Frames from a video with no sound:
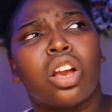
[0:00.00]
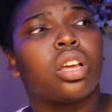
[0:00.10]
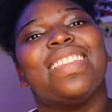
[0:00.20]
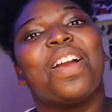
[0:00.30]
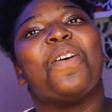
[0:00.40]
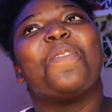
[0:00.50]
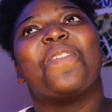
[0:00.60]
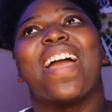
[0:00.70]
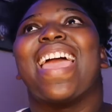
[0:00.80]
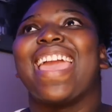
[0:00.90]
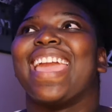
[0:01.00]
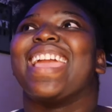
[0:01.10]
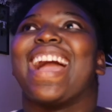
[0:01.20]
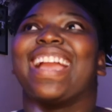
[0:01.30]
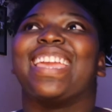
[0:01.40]
on. No
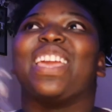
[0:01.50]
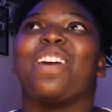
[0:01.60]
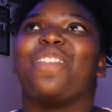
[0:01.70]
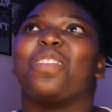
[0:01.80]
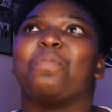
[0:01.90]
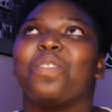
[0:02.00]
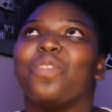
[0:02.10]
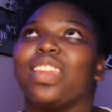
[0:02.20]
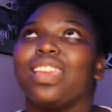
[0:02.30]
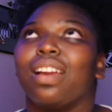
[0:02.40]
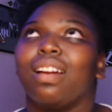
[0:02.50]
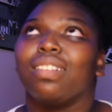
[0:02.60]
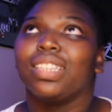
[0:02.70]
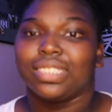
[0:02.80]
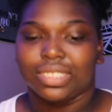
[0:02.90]
way, I can't film a
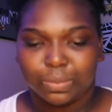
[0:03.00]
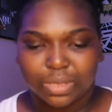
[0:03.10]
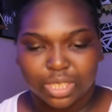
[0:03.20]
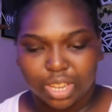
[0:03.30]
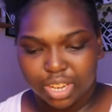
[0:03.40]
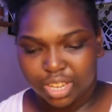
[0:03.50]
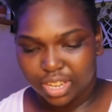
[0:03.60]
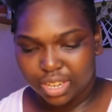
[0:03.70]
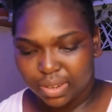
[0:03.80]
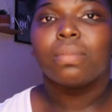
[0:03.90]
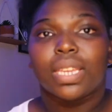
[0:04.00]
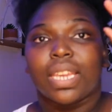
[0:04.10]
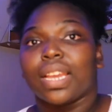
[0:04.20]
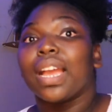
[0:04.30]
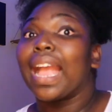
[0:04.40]
video. This is absurd. But
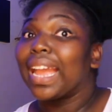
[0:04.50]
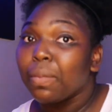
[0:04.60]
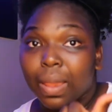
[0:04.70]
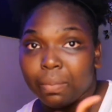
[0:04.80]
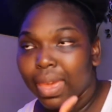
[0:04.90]
yeah, got a pack of